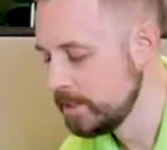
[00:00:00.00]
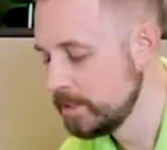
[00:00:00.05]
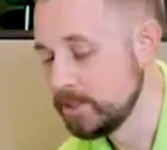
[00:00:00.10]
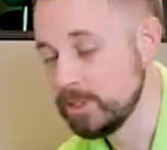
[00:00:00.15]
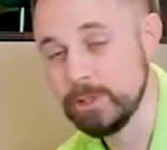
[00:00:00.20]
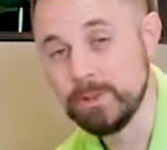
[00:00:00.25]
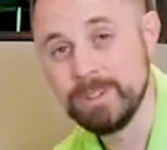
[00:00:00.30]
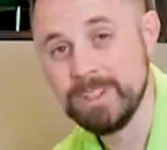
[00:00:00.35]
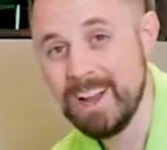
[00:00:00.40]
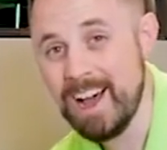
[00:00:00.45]

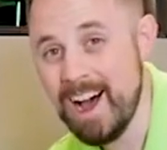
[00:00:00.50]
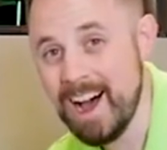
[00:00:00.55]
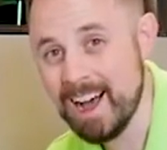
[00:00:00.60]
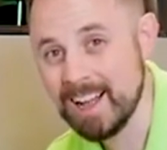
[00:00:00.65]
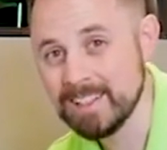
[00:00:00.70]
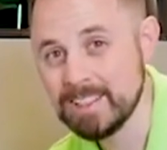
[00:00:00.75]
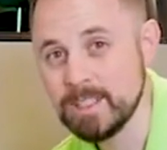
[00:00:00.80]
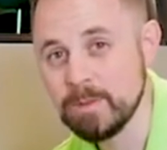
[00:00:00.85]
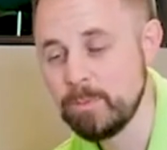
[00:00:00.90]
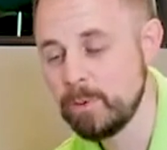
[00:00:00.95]
Do
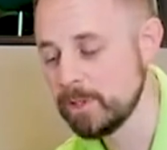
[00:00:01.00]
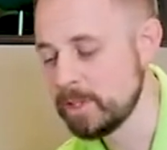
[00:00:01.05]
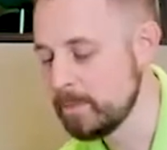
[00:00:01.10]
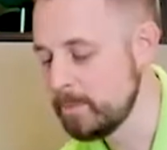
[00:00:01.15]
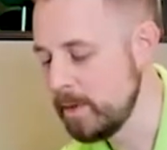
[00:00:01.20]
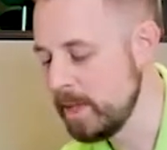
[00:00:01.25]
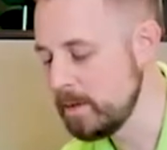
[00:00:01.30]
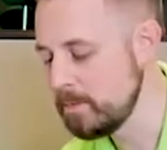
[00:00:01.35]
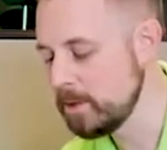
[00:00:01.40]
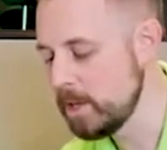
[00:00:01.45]
not put the
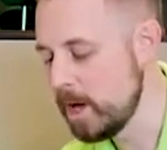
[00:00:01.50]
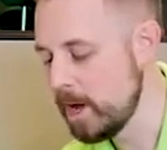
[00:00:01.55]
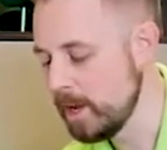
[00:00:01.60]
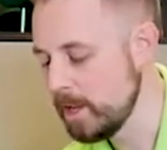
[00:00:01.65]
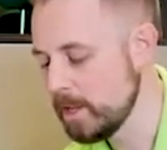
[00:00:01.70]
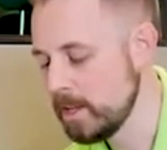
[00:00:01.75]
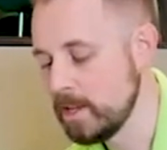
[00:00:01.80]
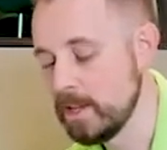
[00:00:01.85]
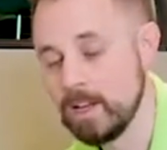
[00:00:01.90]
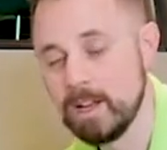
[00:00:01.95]
big block
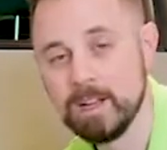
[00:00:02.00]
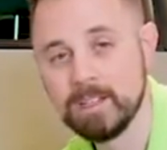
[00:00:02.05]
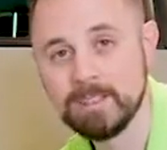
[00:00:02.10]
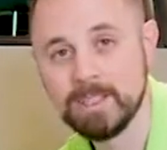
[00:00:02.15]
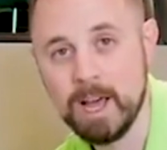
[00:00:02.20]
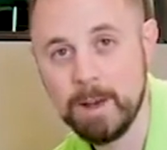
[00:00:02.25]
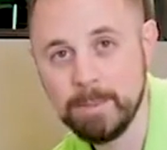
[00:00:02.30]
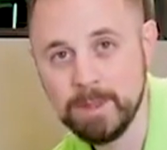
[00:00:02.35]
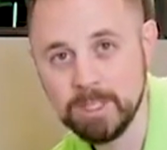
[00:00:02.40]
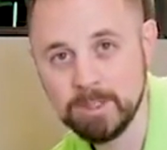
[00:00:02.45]
on
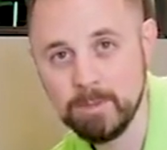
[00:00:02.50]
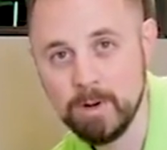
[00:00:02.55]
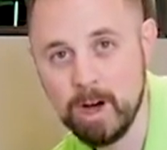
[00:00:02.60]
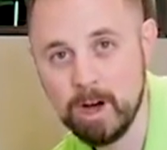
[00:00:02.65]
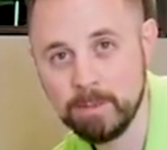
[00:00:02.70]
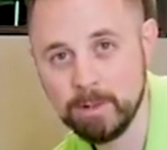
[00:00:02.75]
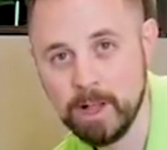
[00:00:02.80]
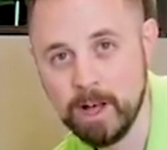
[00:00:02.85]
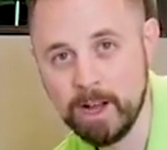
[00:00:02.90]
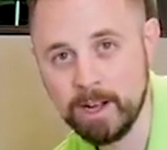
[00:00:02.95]
top of the small
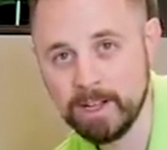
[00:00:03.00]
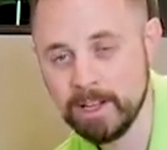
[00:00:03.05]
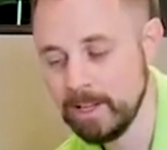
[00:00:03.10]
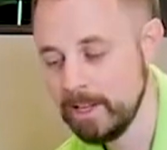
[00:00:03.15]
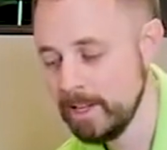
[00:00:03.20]
block.